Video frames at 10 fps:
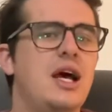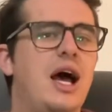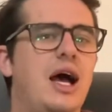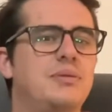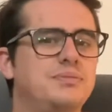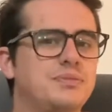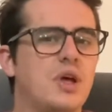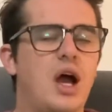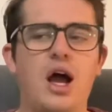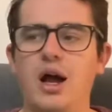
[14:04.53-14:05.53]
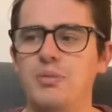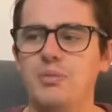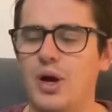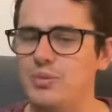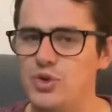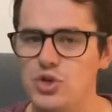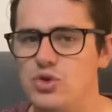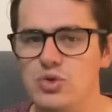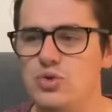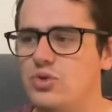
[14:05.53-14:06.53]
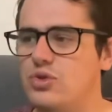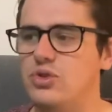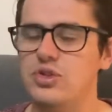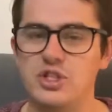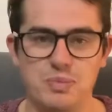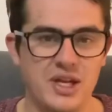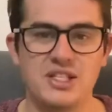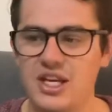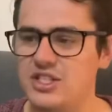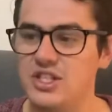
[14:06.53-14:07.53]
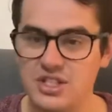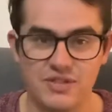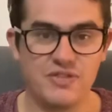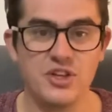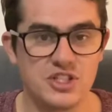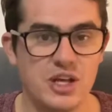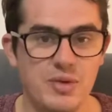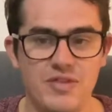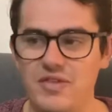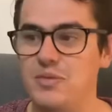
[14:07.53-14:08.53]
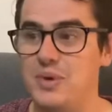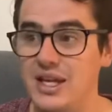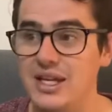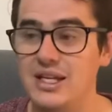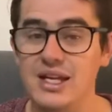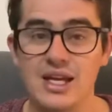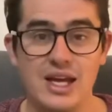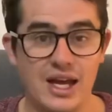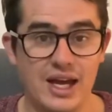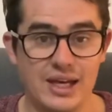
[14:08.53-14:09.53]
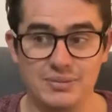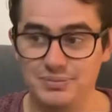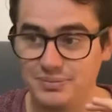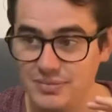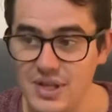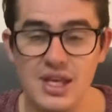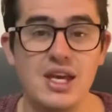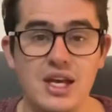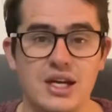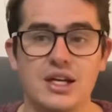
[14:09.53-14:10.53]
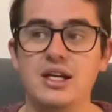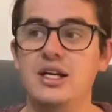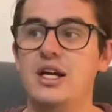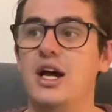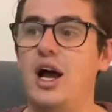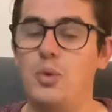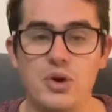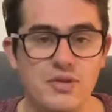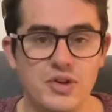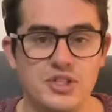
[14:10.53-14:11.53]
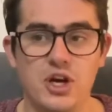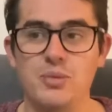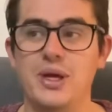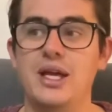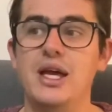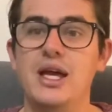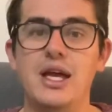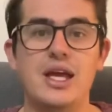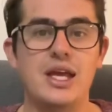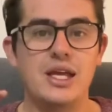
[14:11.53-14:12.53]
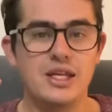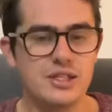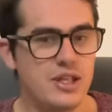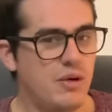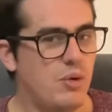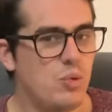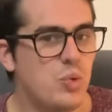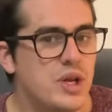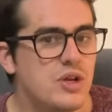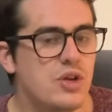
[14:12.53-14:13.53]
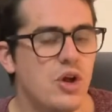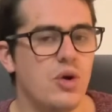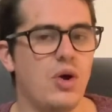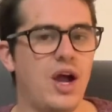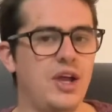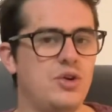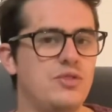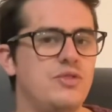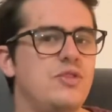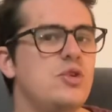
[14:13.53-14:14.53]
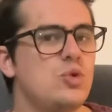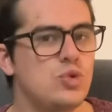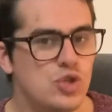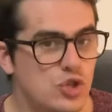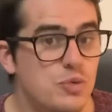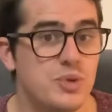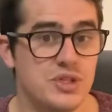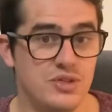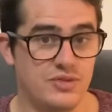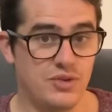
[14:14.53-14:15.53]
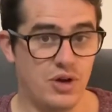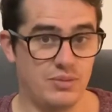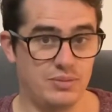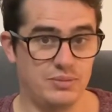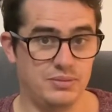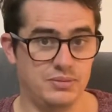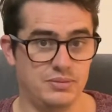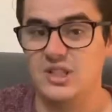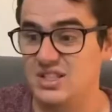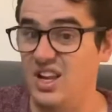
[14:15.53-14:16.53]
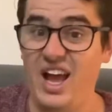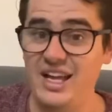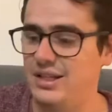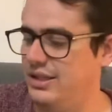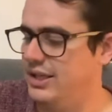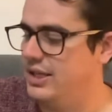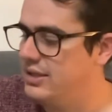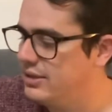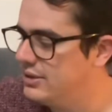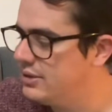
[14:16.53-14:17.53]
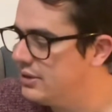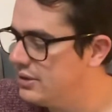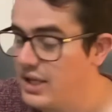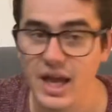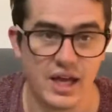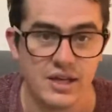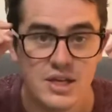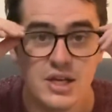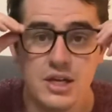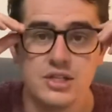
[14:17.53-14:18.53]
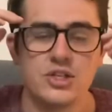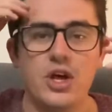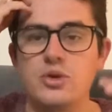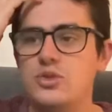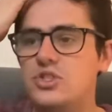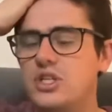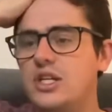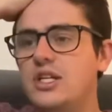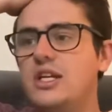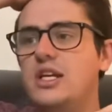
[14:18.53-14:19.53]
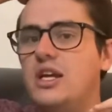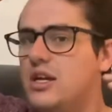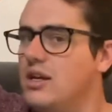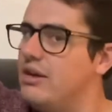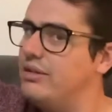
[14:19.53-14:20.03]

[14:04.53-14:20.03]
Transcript: I'm new to the space station. This is the first time I've ever been here. I wonder if you could tell me, is there a window I could view Jupiter from? It's likely. Yeah. So she